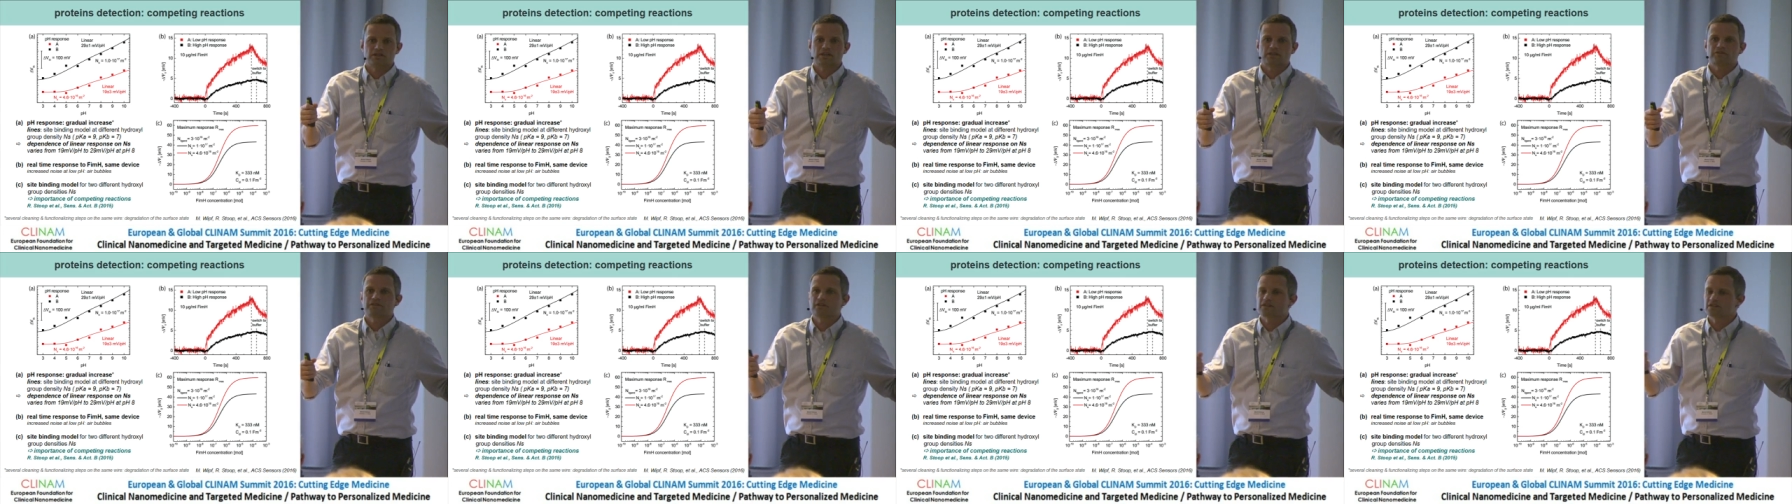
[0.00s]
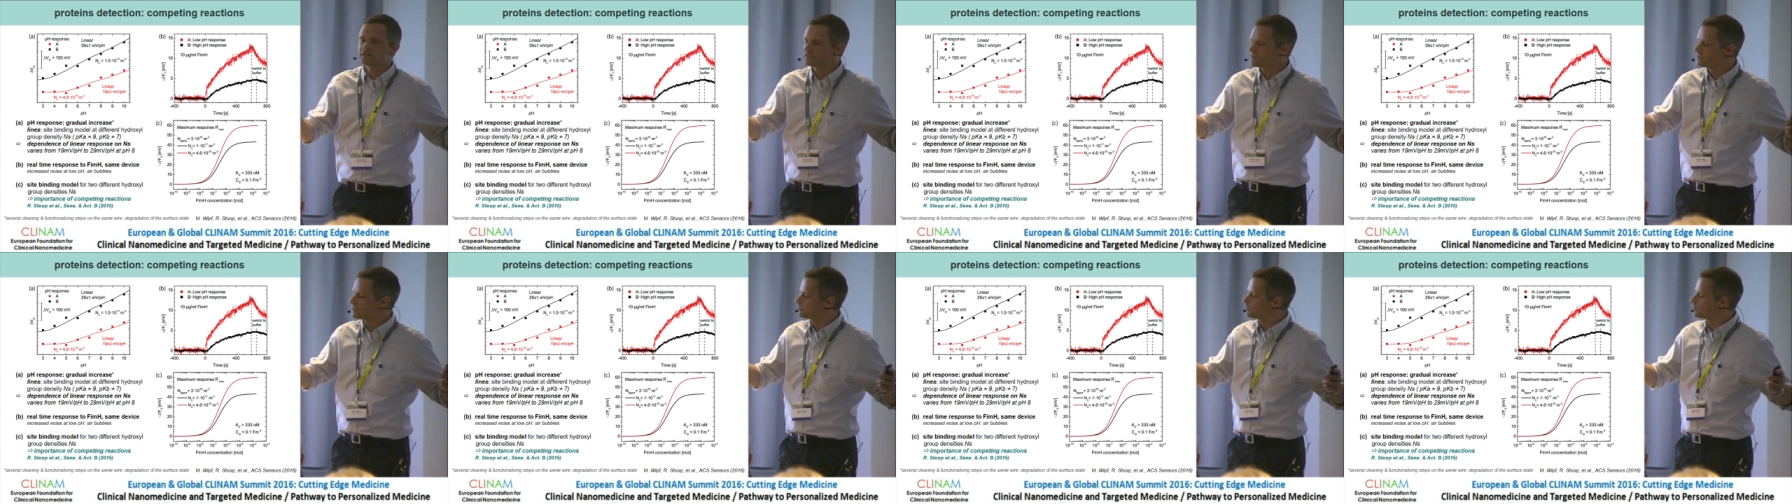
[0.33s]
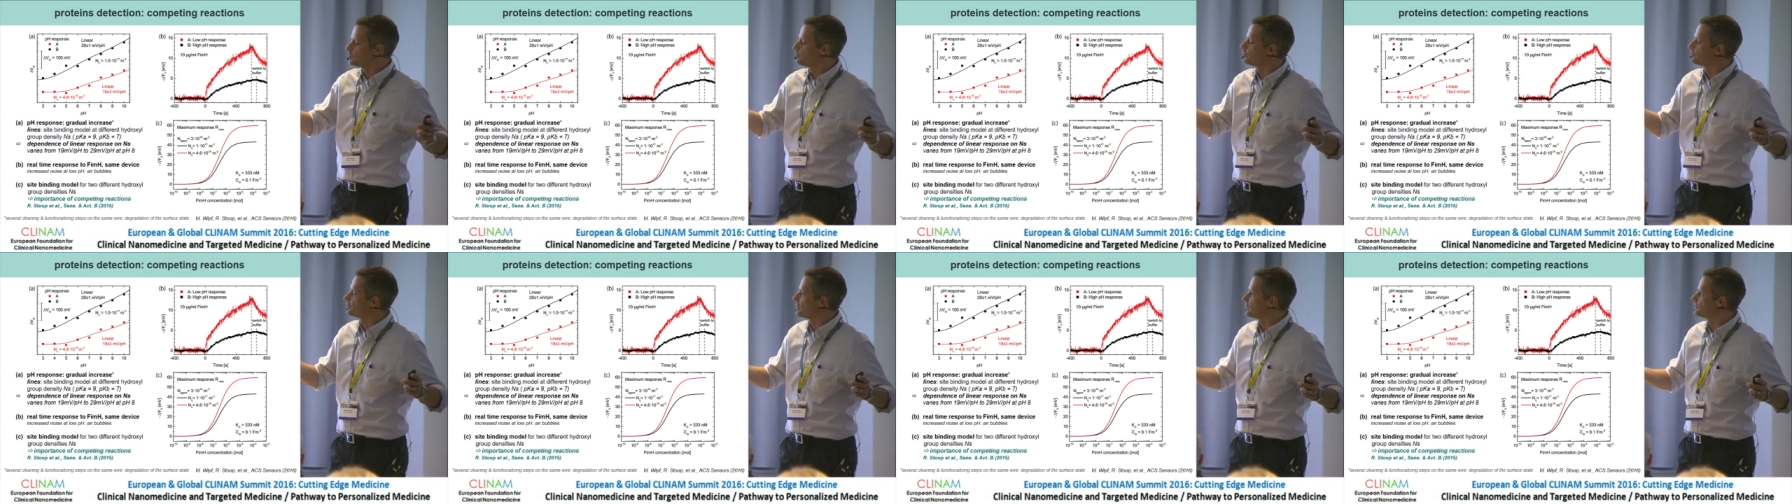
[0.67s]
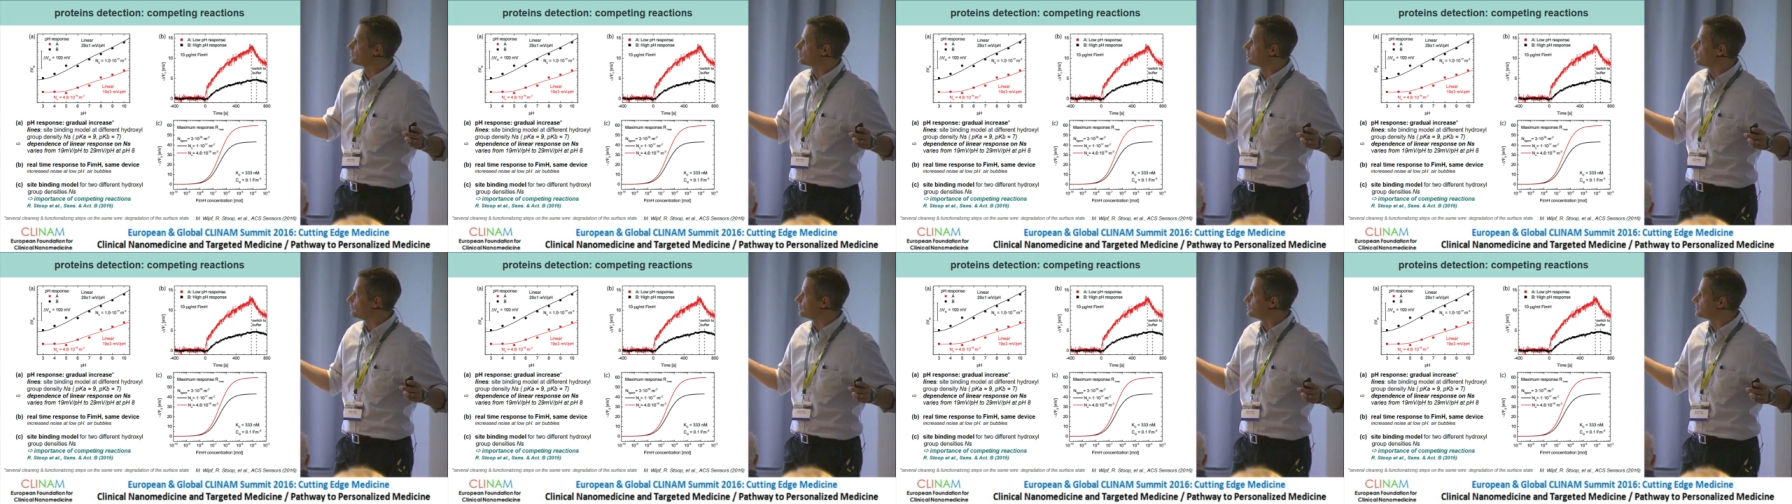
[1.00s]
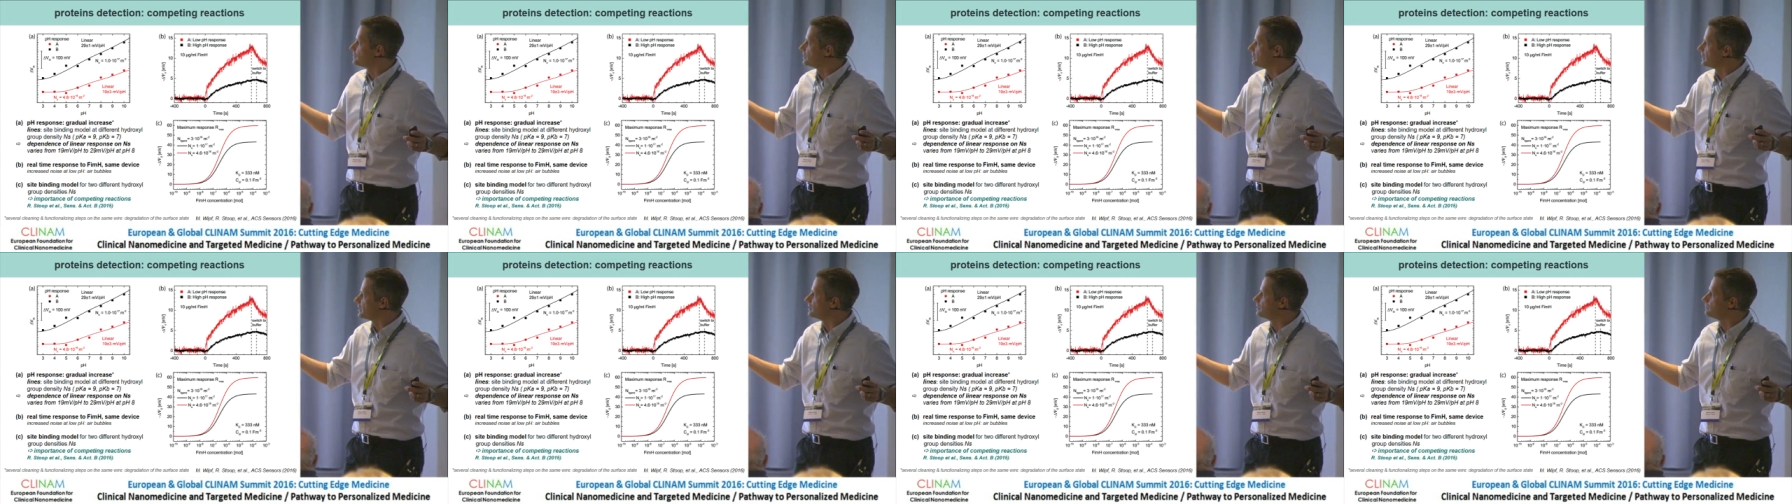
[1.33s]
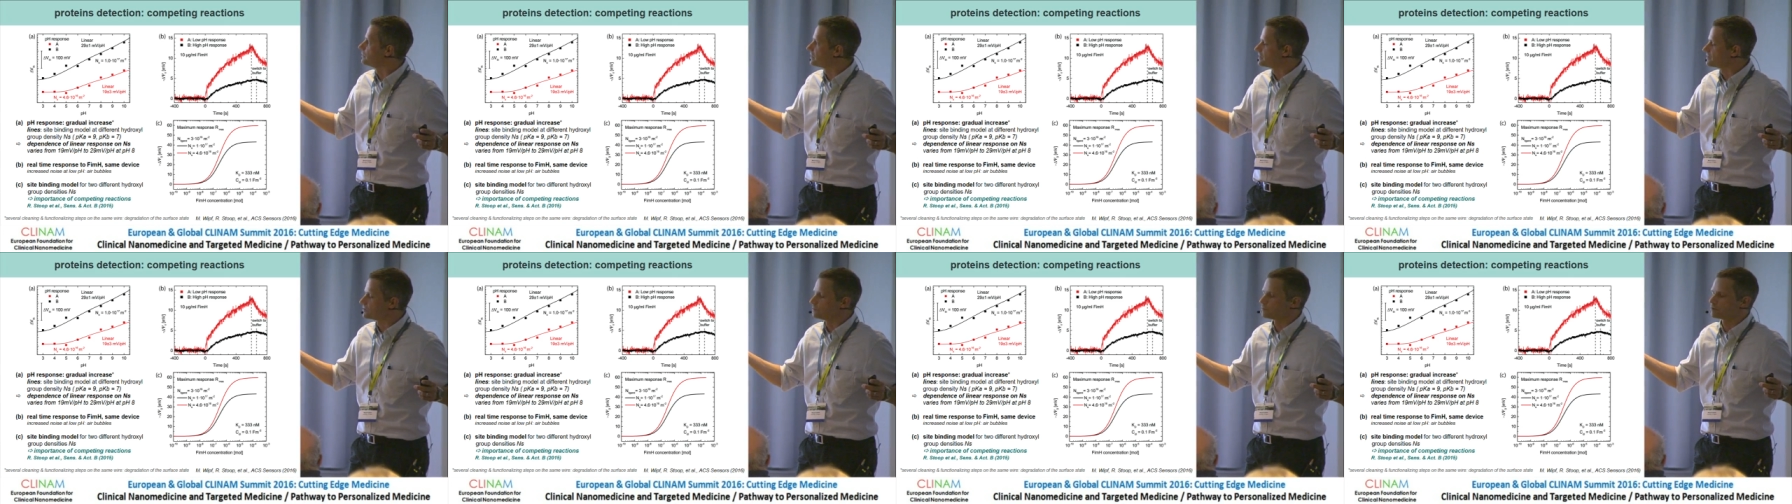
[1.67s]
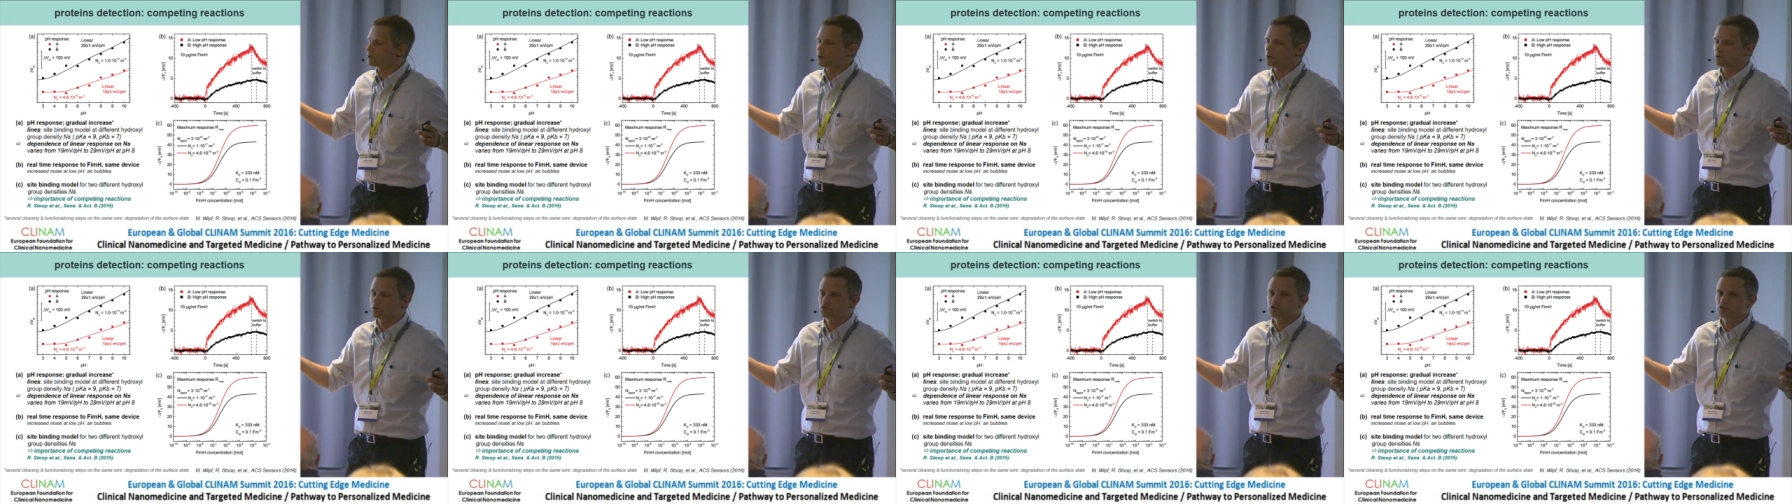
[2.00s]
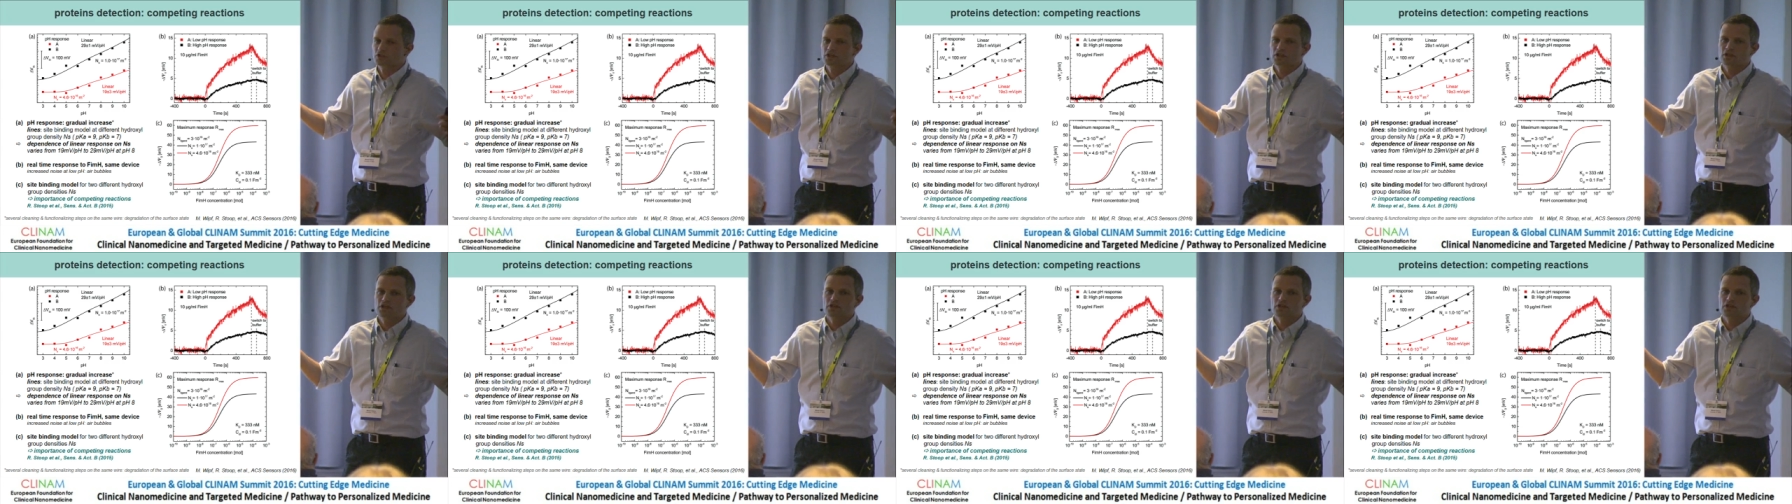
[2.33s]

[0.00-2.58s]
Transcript: And I think this is the potential of a silicon based approach.